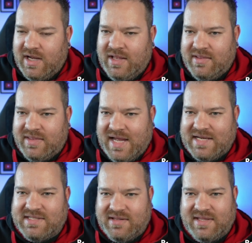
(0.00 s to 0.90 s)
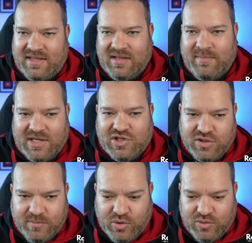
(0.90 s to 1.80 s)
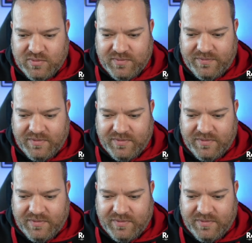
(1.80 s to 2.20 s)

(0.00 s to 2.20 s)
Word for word: And that's the thing that makes you move.